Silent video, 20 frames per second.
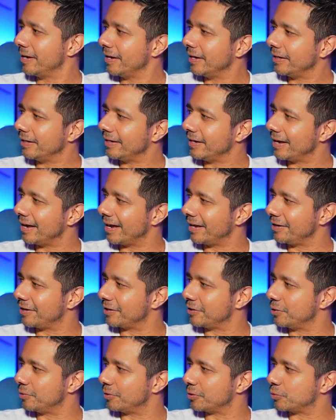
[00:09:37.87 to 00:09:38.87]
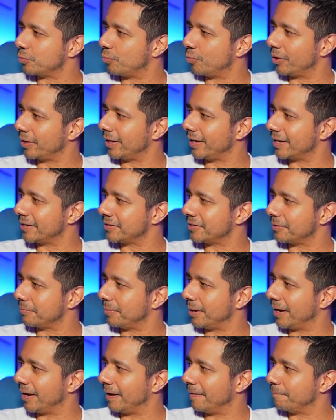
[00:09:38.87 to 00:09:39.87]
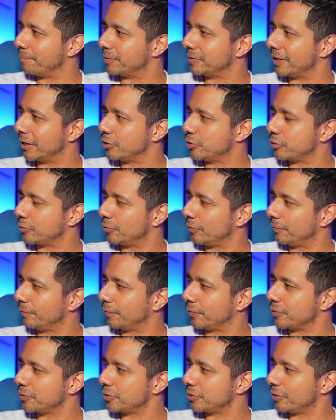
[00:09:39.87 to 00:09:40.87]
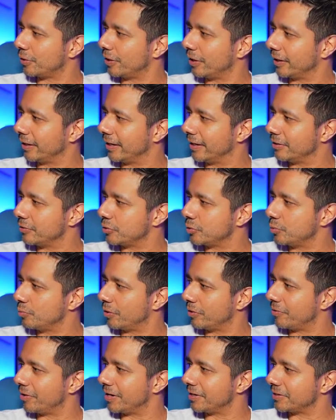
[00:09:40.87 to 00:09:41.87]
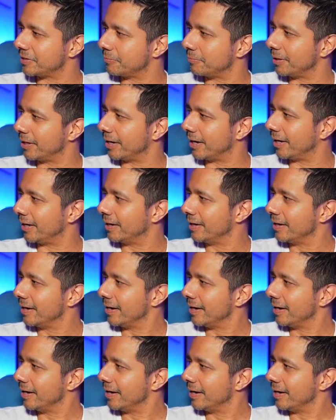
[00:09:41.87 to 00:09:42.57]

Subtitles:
Yeah, you can do a 20 SMA, potential first target, 200 SMA